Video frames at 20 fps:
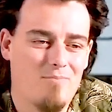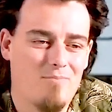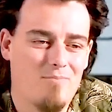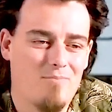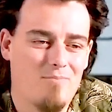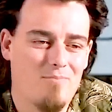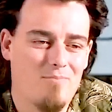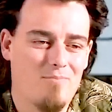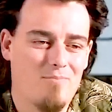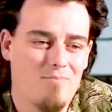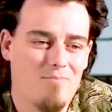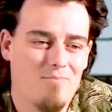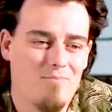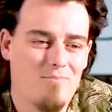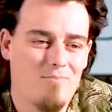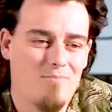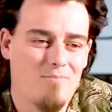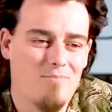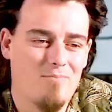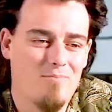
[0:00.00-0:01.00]

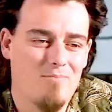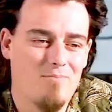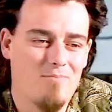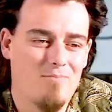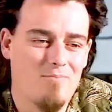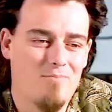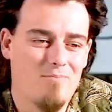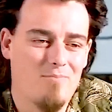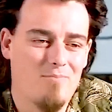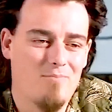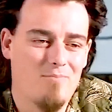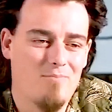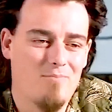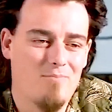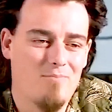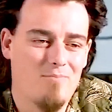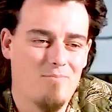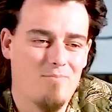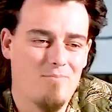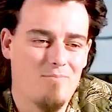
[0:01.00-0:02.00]

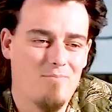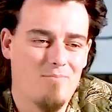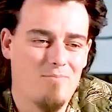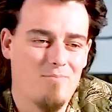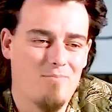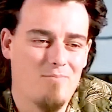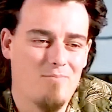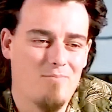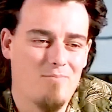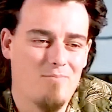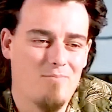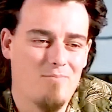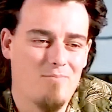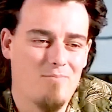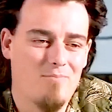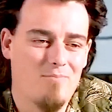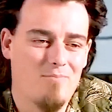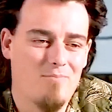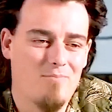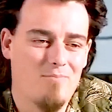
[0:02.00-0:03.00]

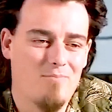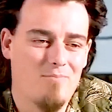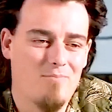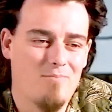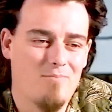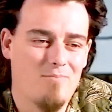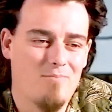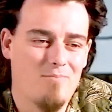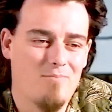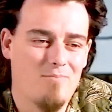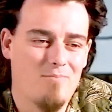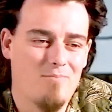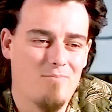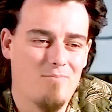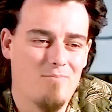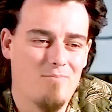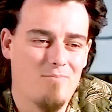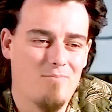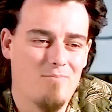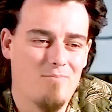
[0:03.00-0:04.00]

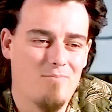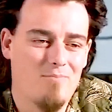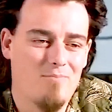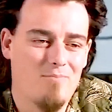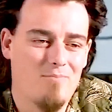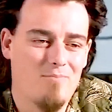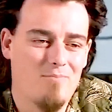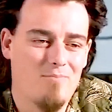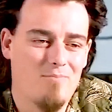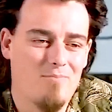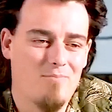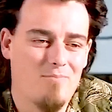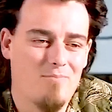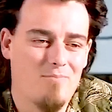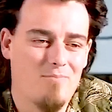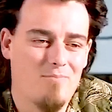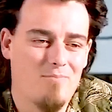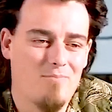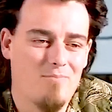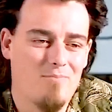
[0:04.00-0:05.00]

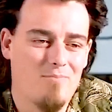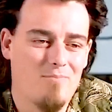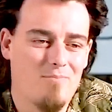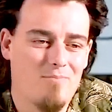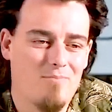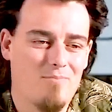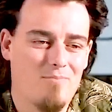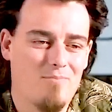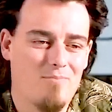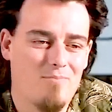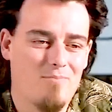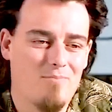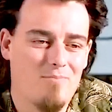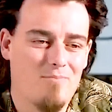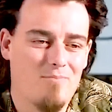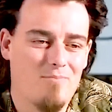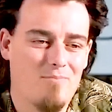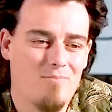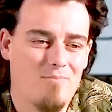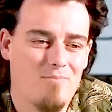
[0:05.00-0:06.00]

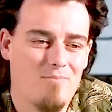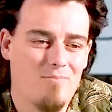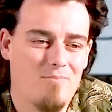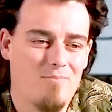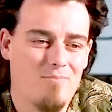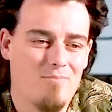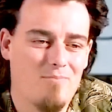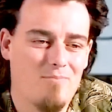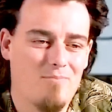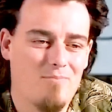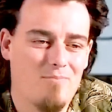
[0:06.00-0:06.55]
No words are spoken by the person on screen.